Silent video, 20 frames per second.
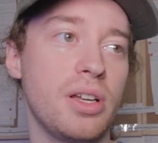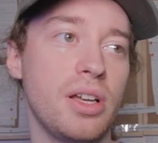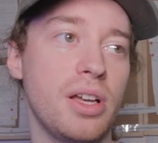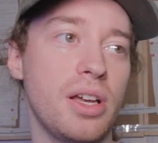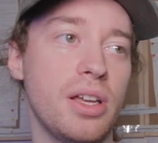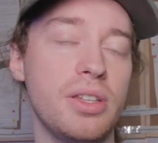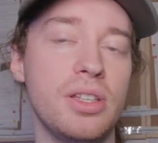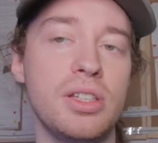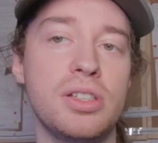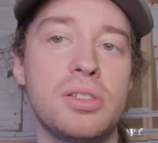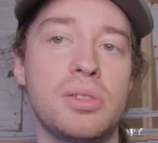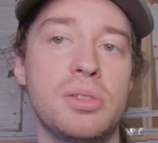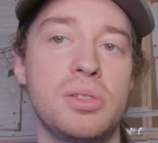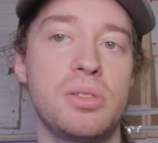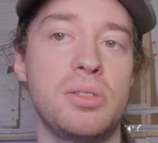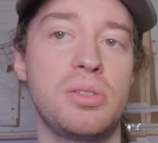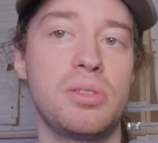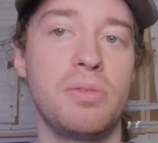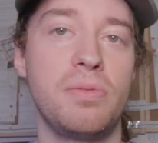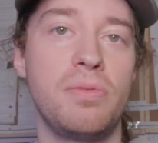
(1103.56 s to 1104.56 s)
And
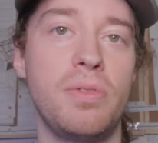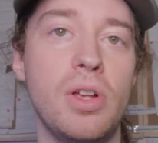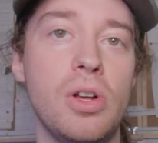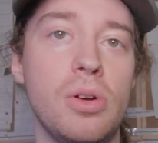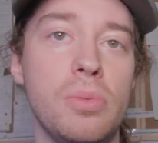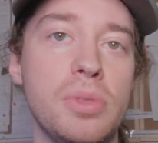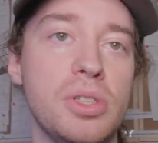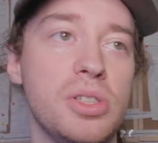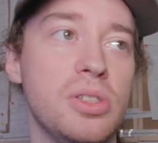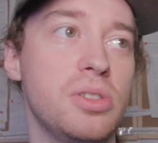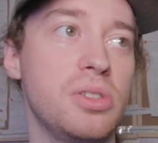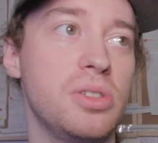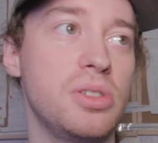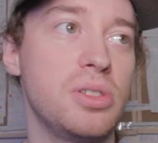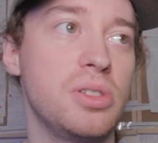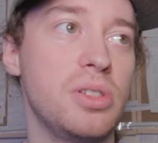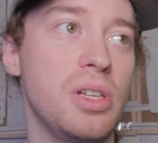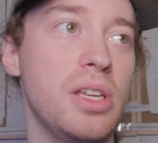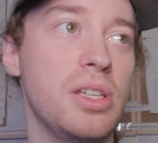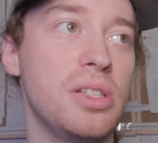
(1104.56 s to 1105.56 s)
this film
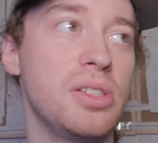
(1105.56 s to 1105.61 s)
is